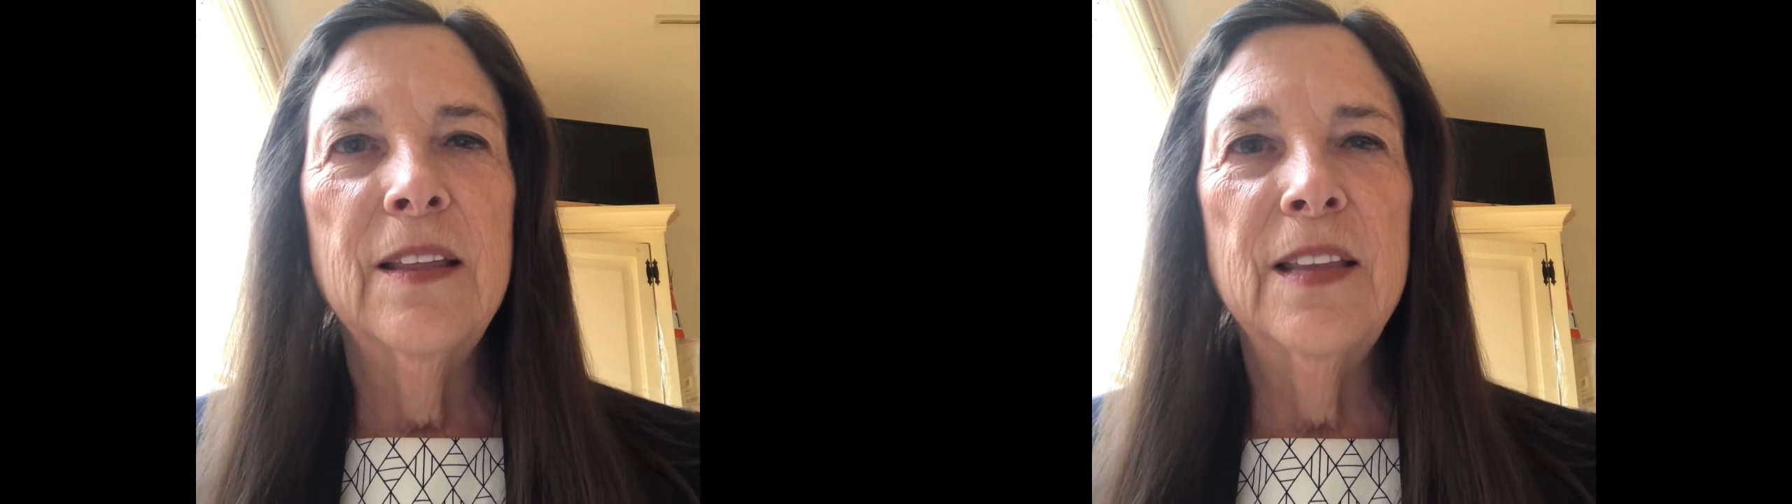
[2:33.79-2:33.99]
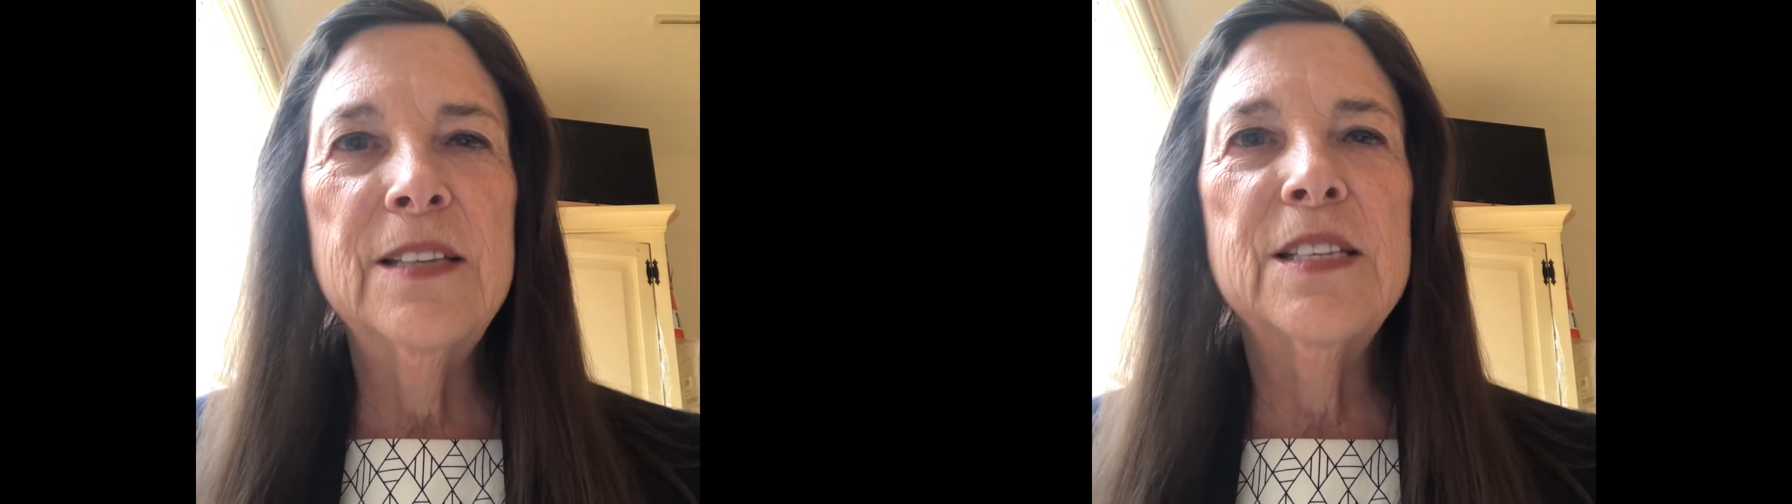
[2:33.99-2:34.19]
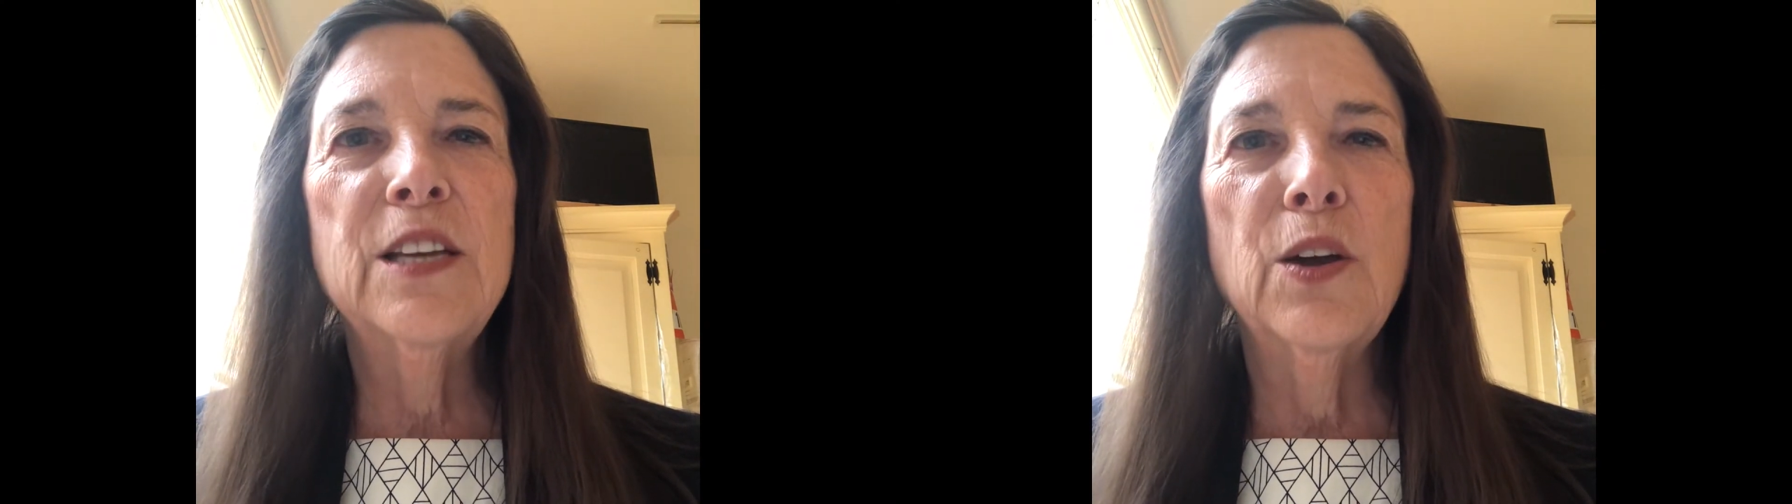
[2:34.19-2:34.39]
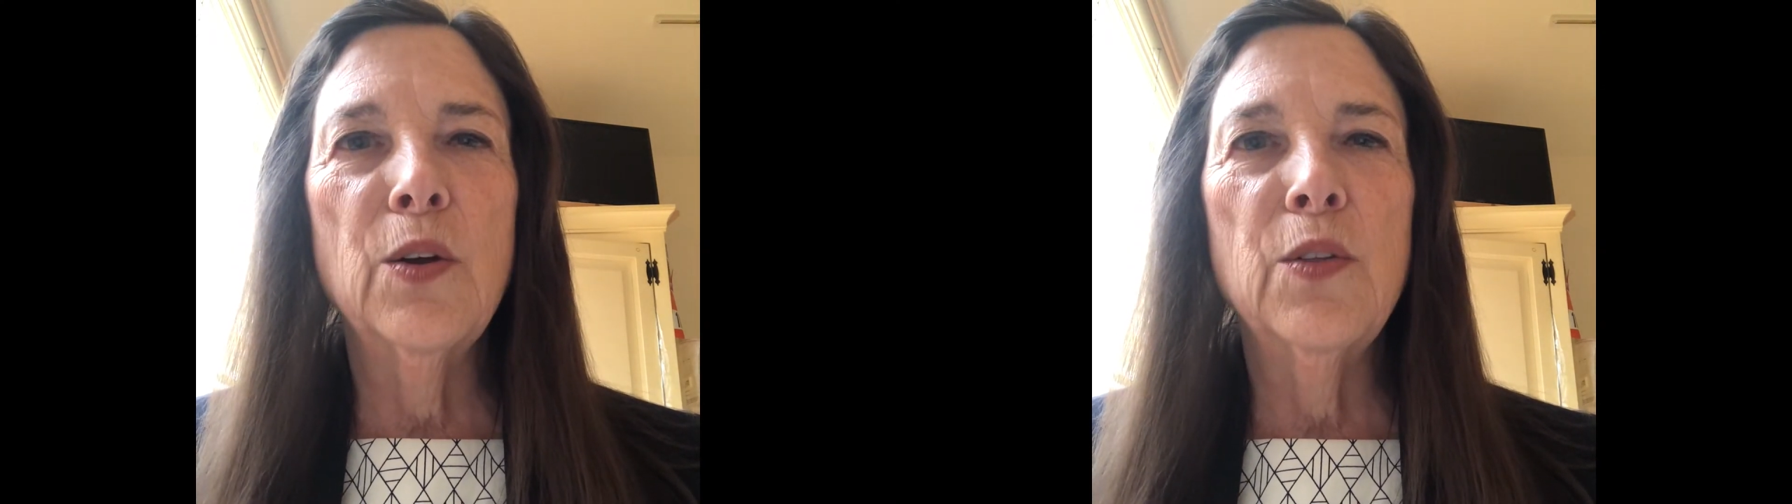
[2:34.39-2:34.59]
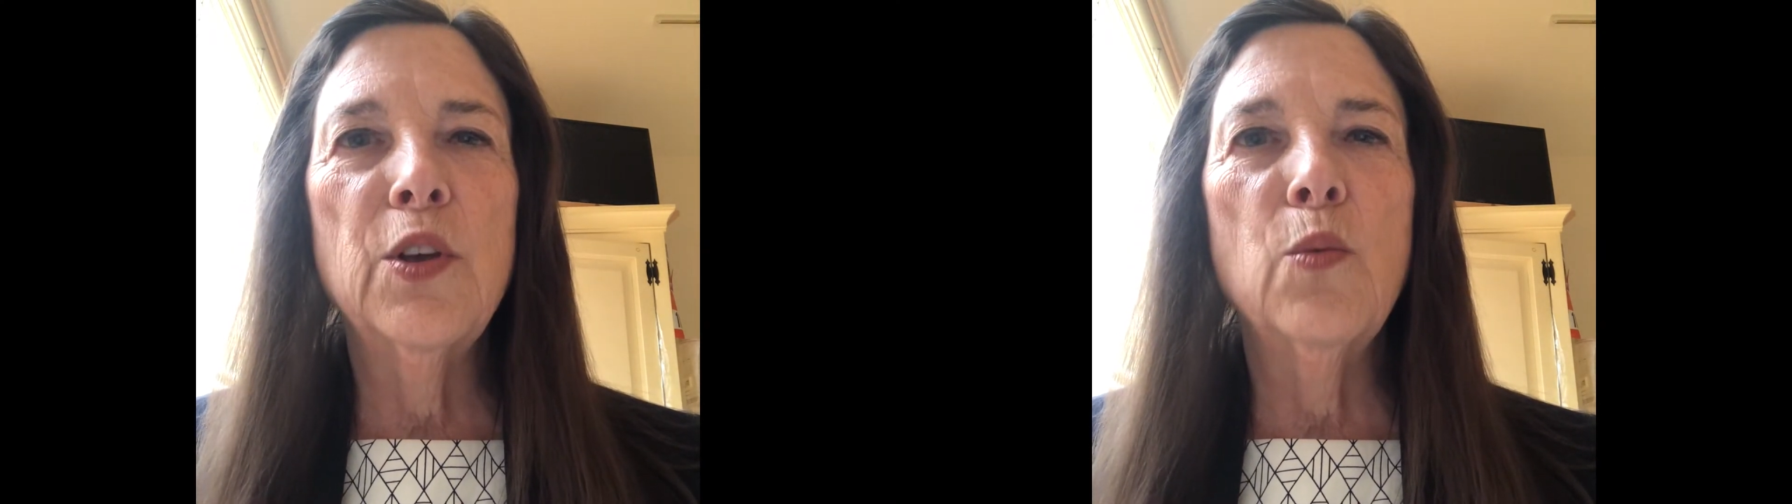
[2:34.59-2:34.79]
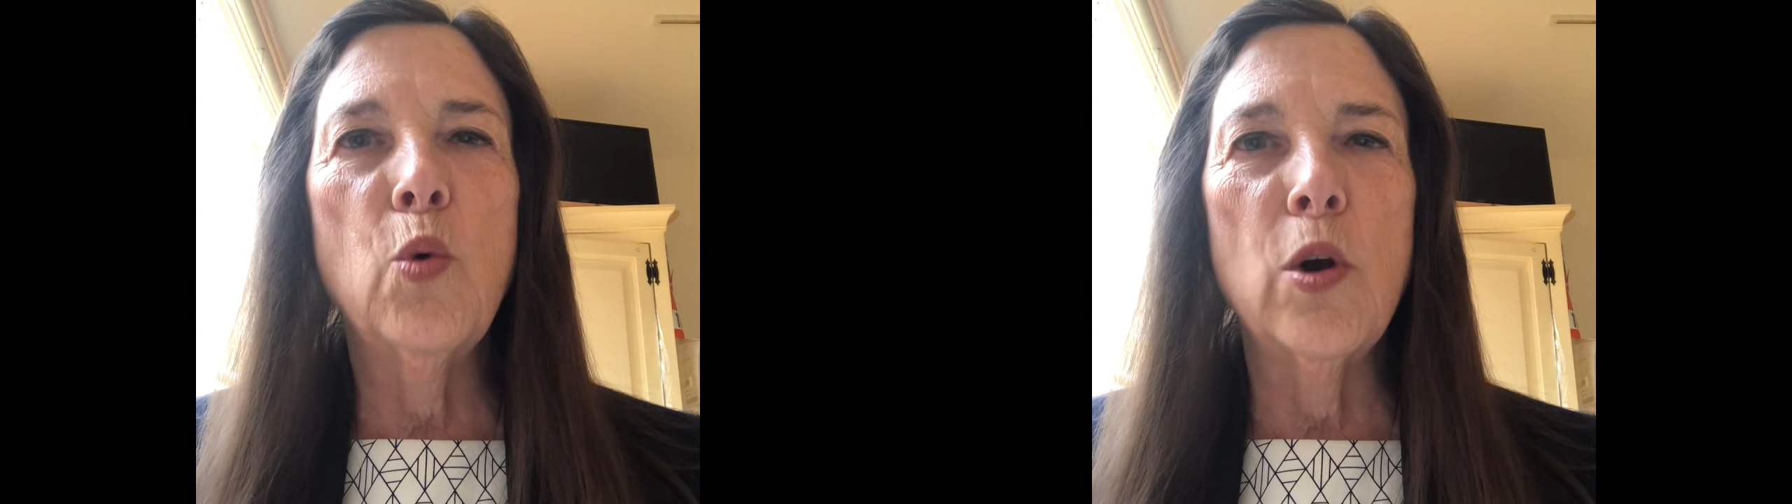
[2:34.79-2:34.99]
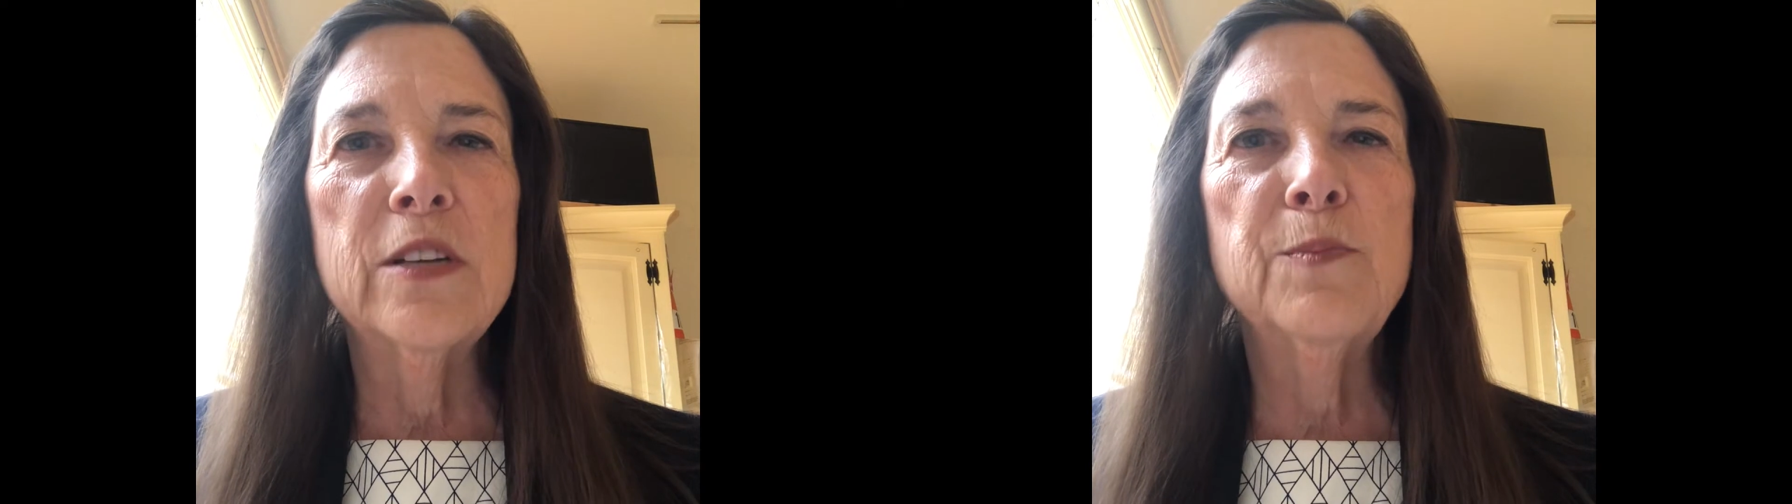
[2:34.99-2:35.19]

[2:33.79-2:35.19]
This year, the award is